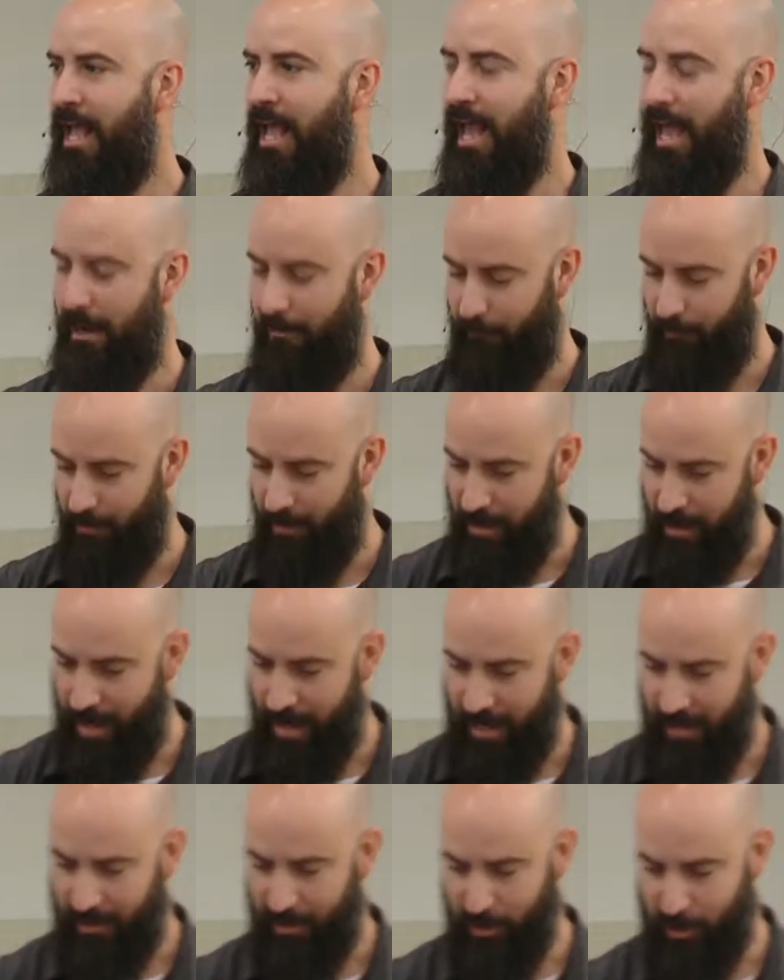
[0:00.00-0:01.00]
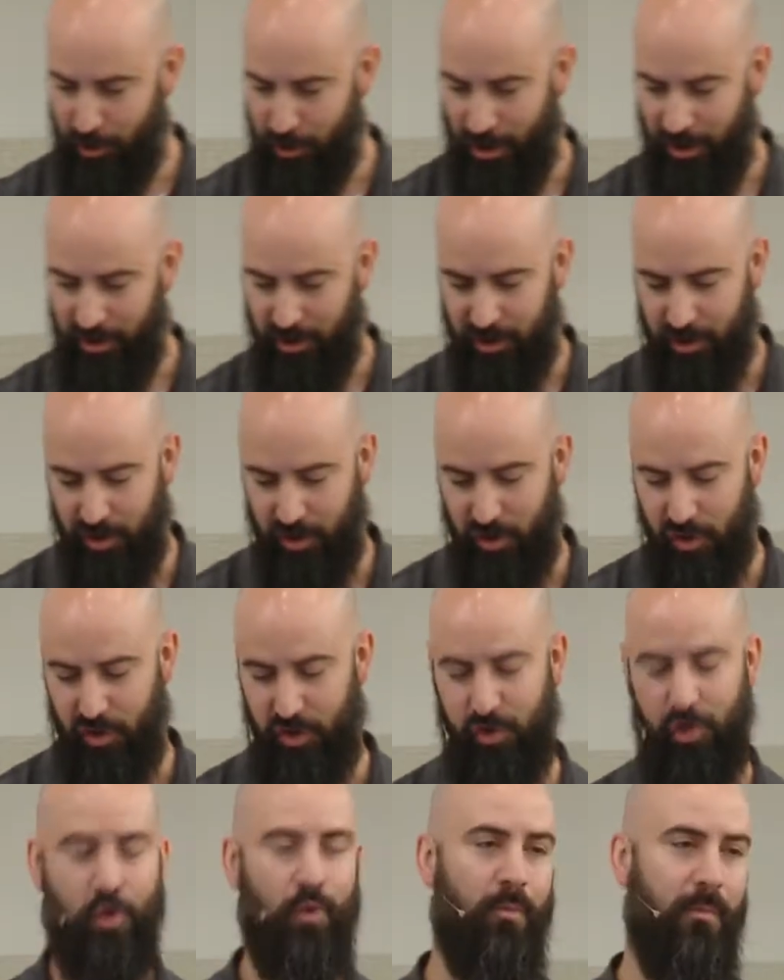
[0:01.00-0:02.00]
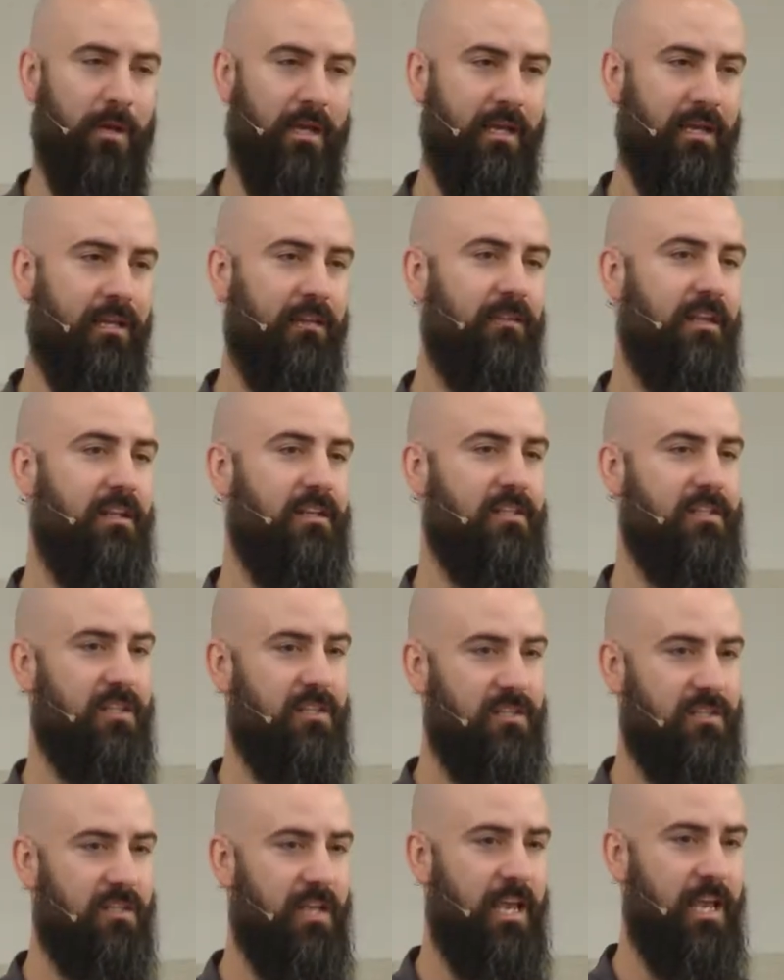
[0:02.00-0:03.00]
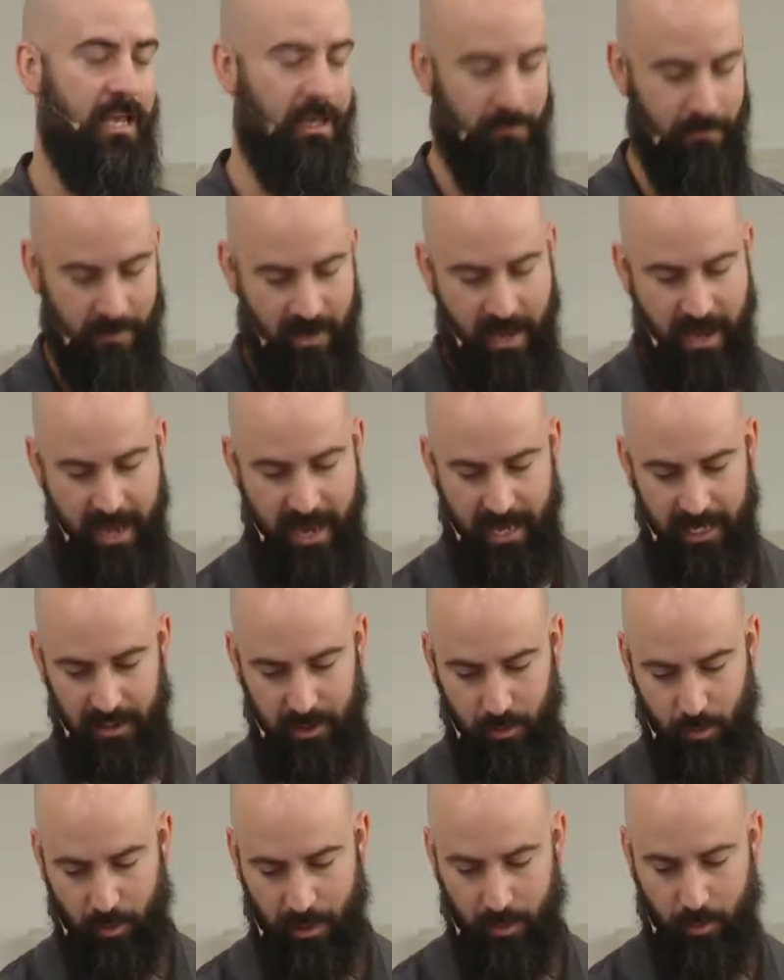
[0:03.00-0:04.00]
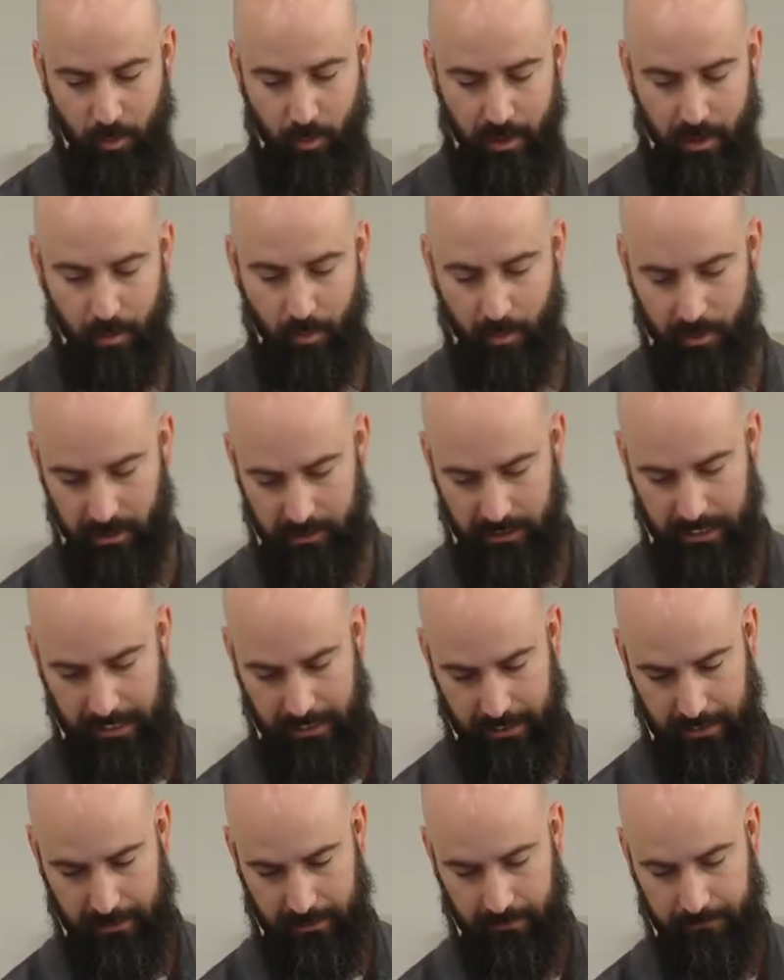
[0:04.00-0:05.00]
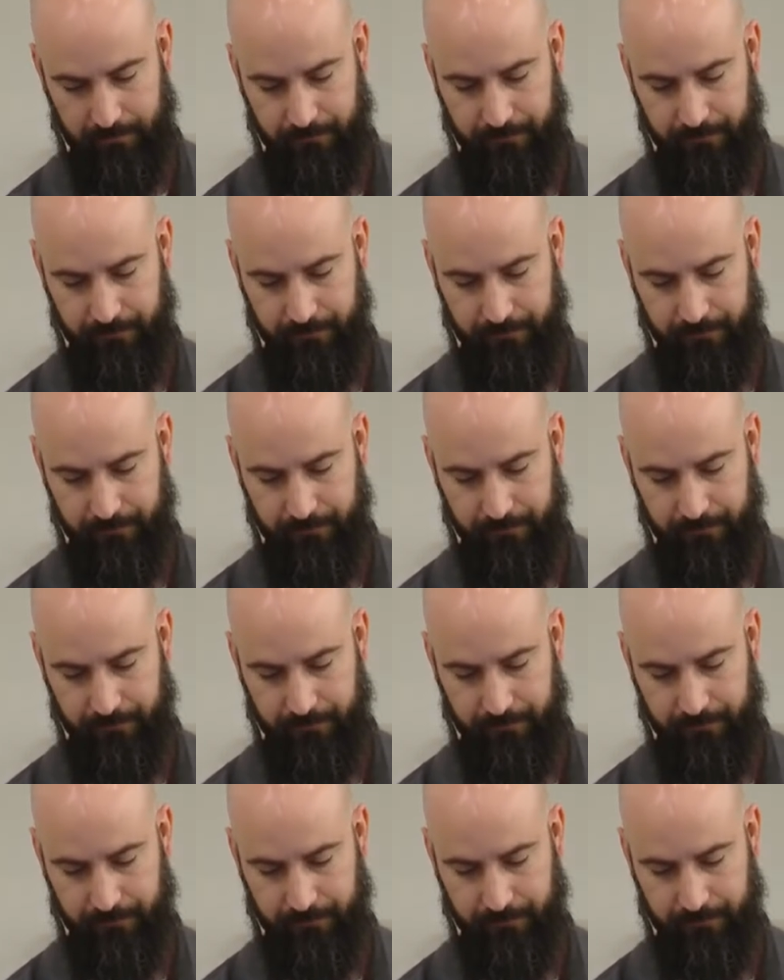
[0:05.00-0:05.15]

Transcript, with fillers: and if we're not just assuming that it's the same as when we were dating.